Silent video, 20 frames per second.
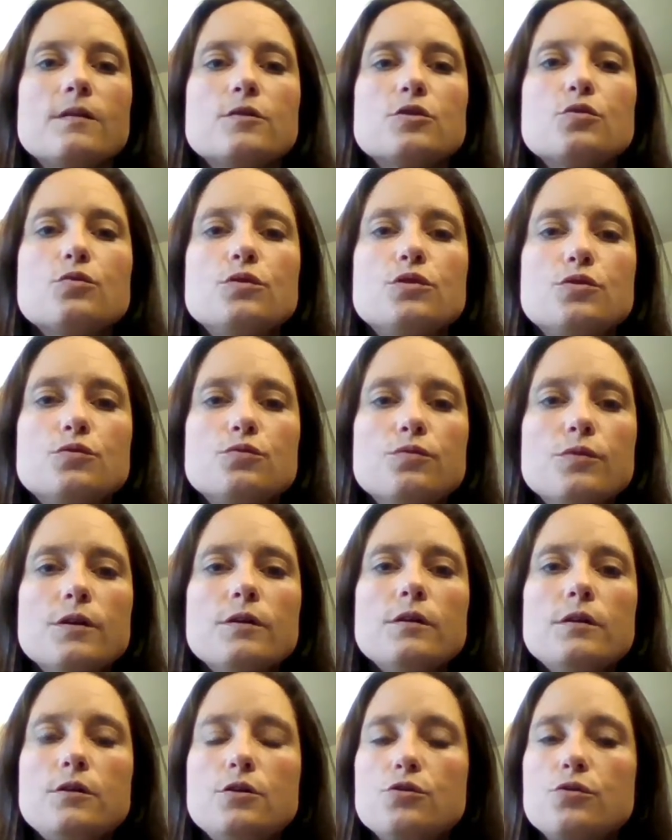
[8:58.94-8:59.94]
So it's
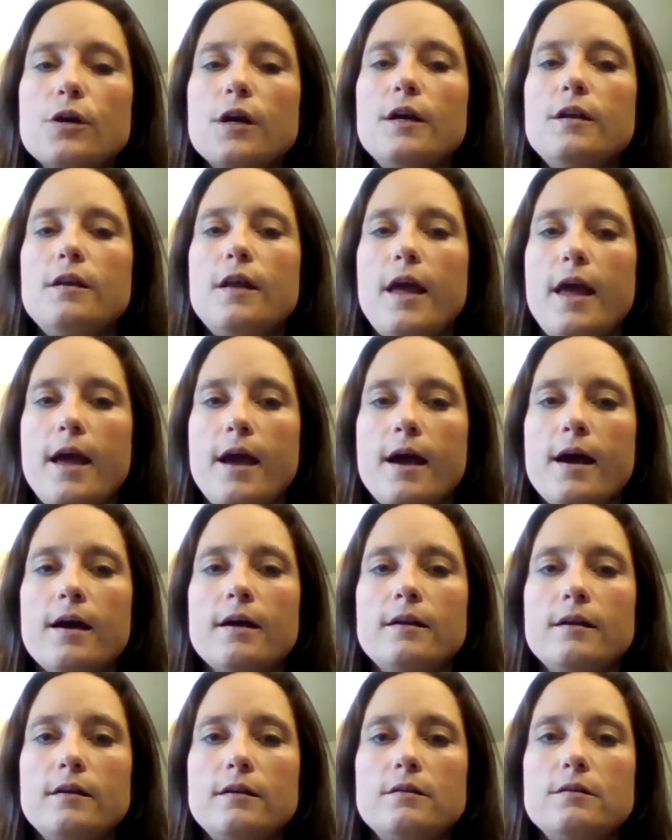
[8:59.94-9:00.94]
really trying to
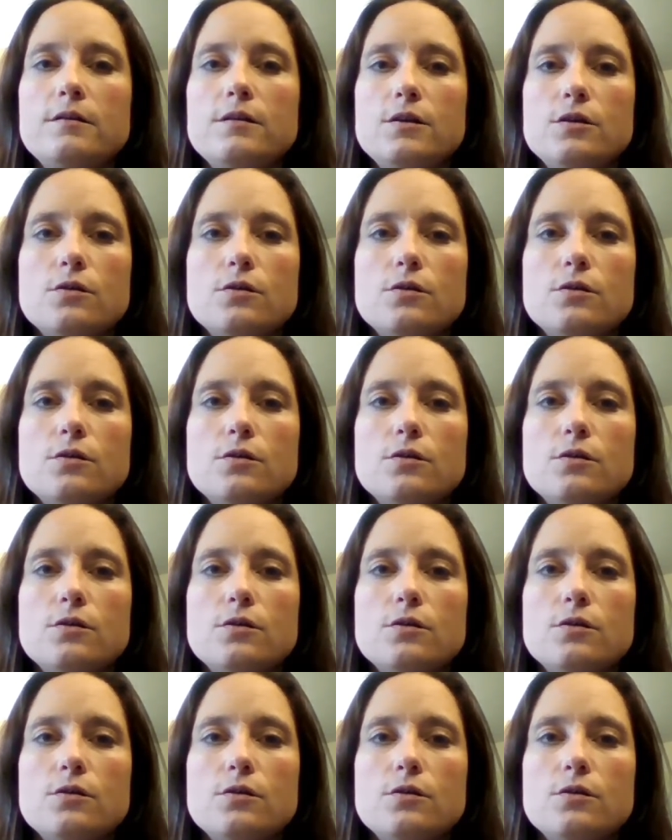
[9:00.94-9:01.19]
add into